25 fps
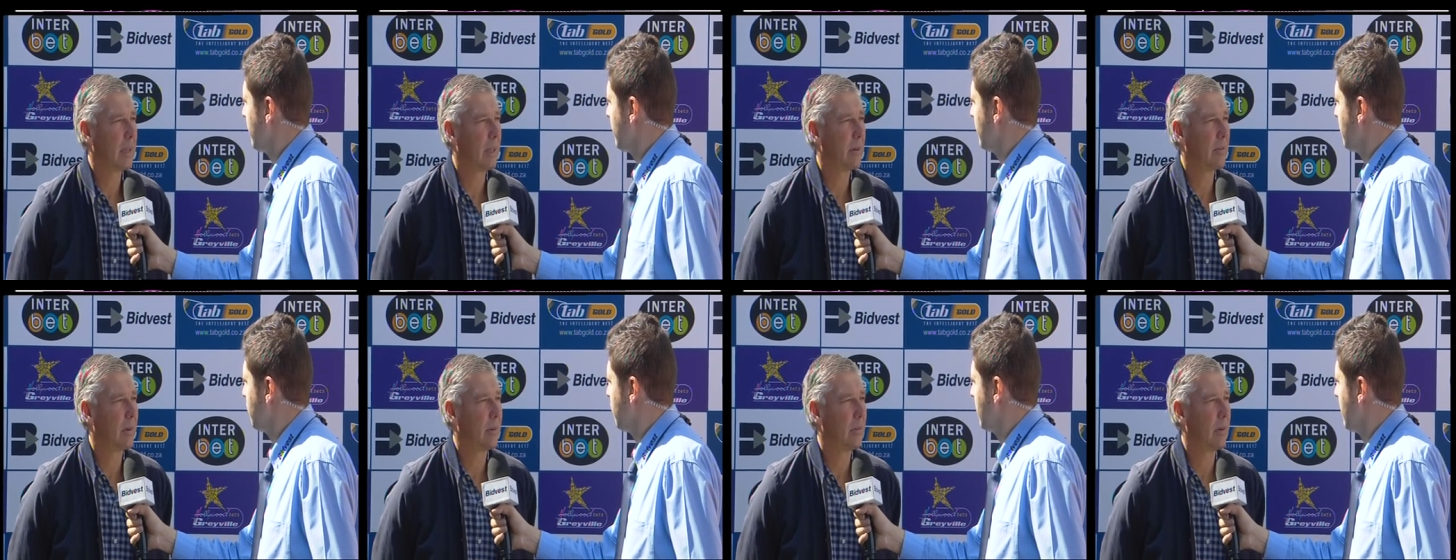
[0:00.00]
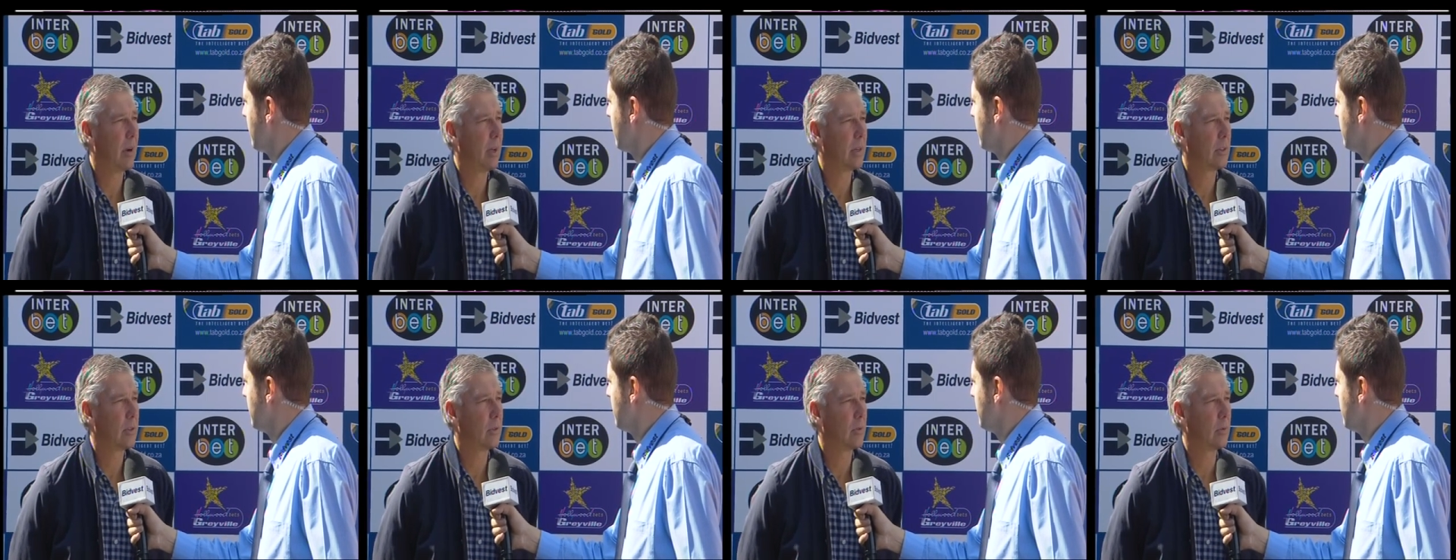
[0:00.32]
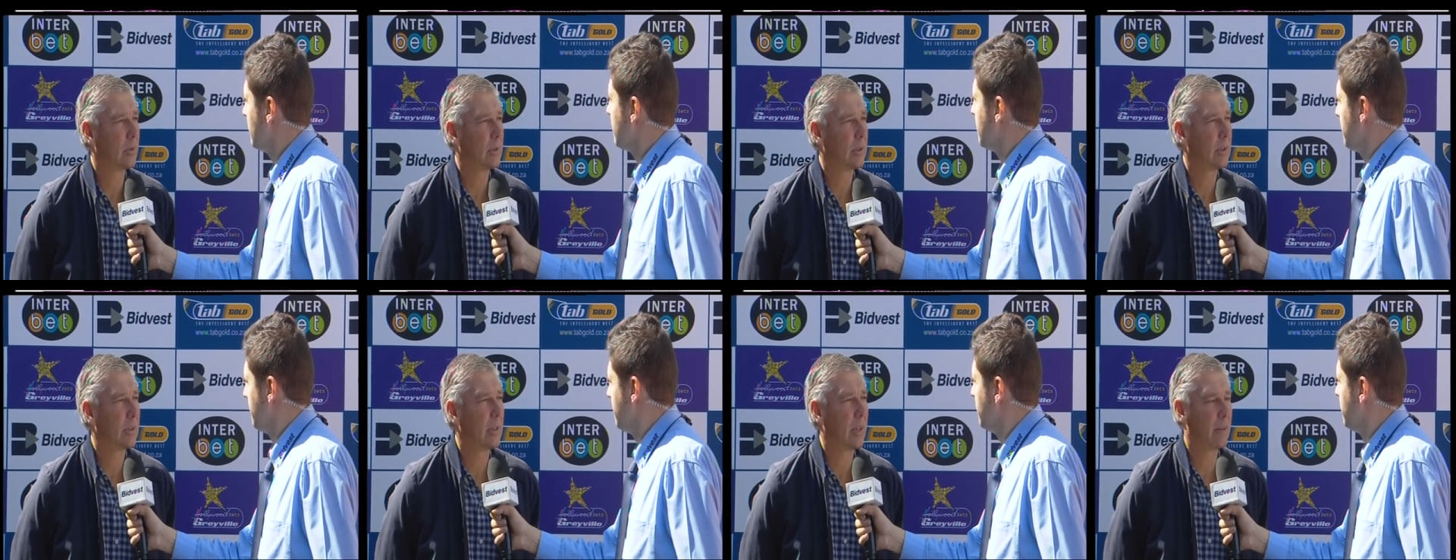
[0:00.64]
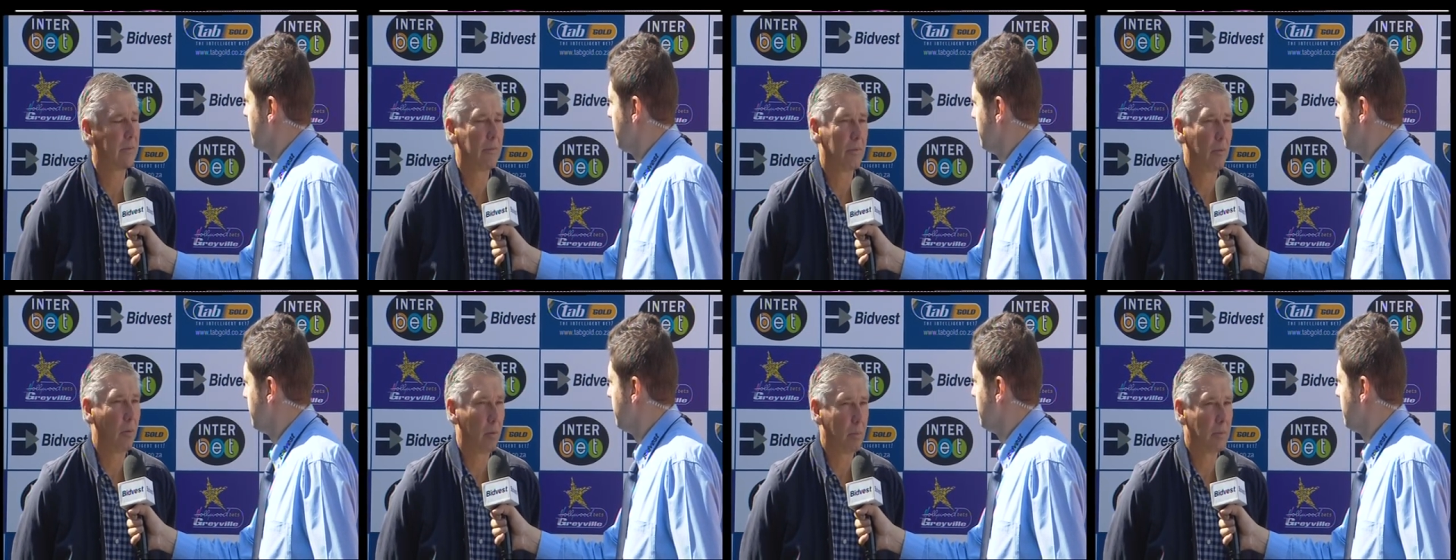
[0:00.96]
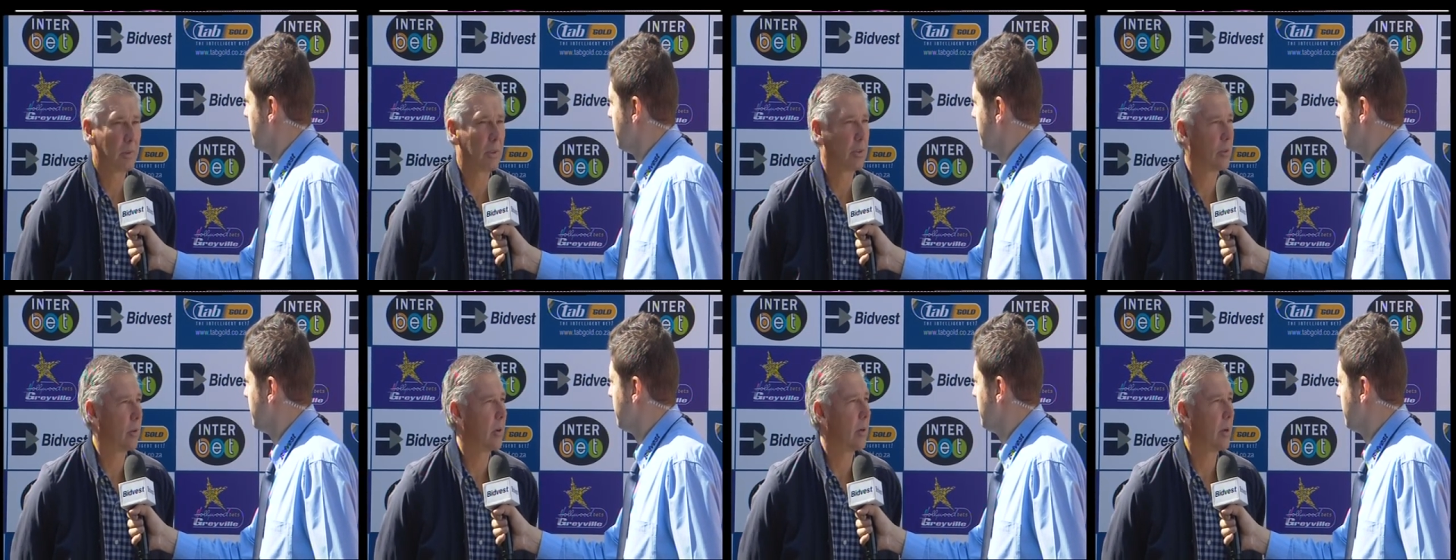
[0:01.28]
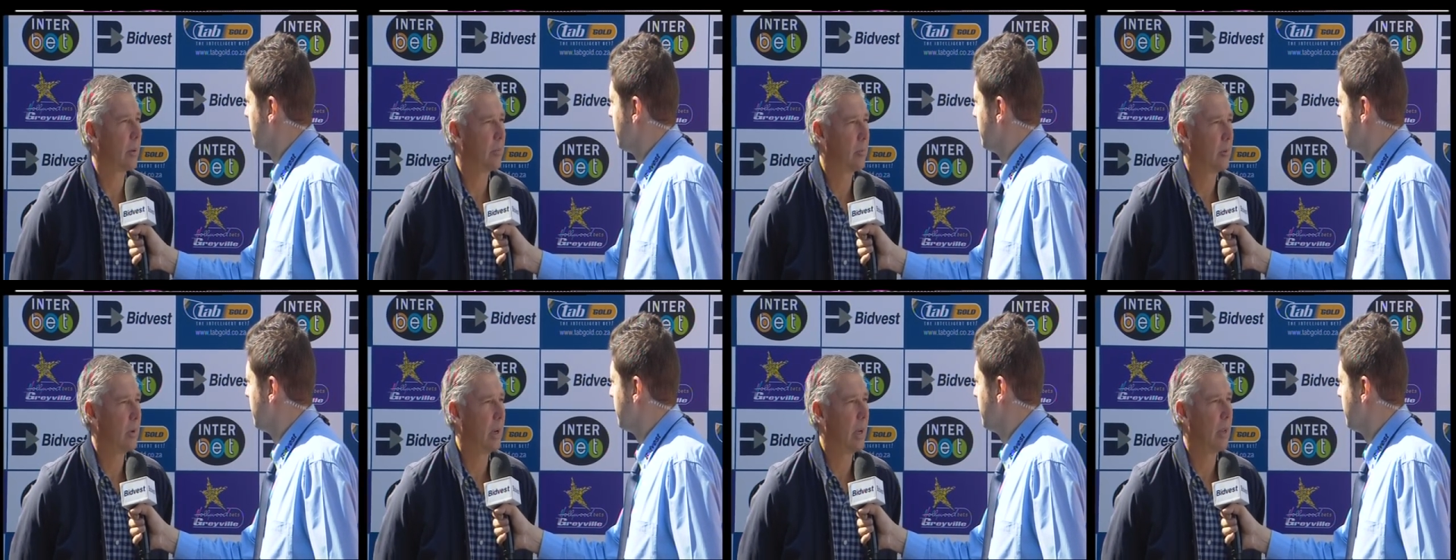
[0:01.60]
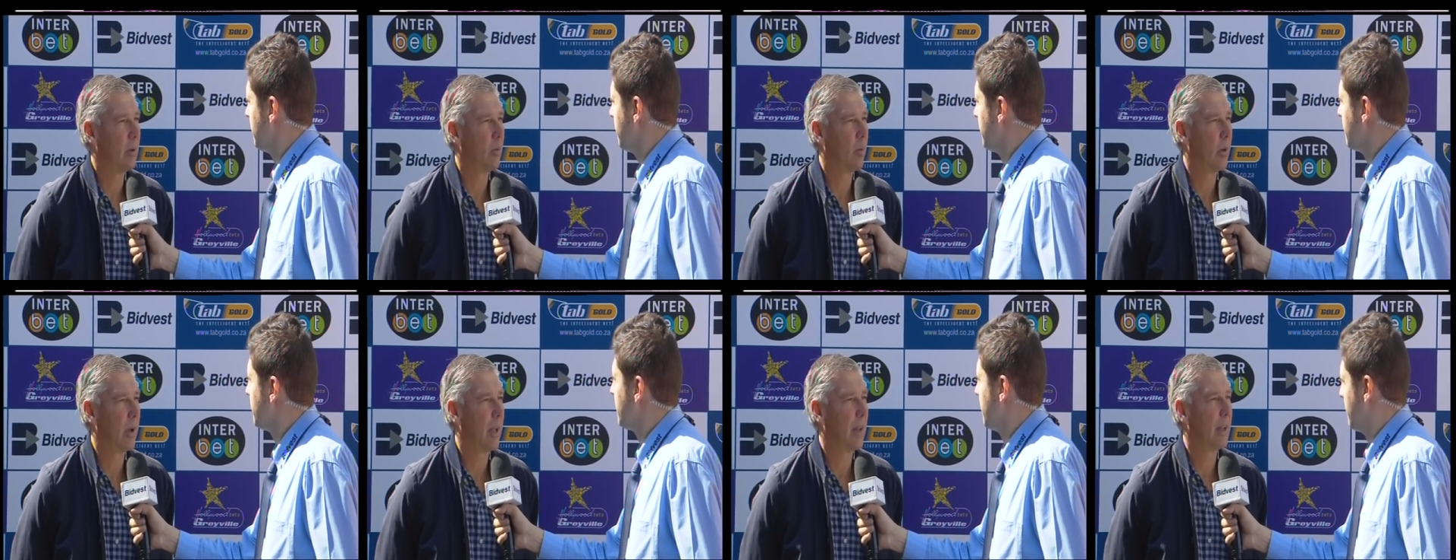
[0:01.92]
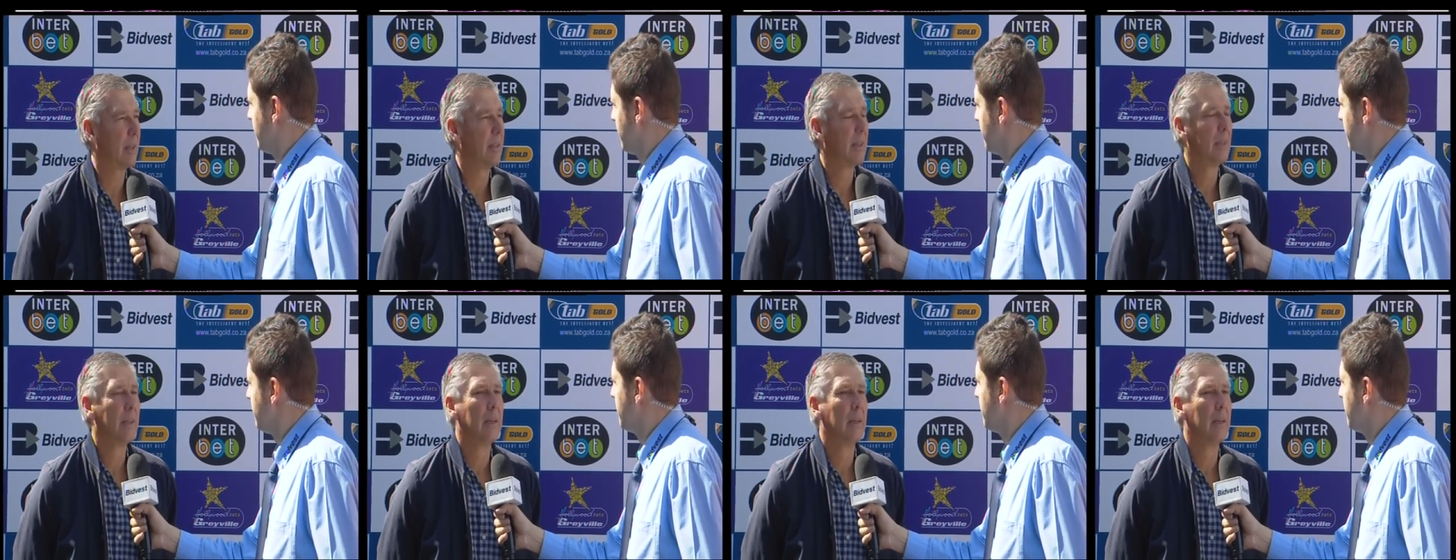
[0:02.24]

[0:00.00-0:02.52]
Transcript: Kevin Wright's horse. That form stood up really well.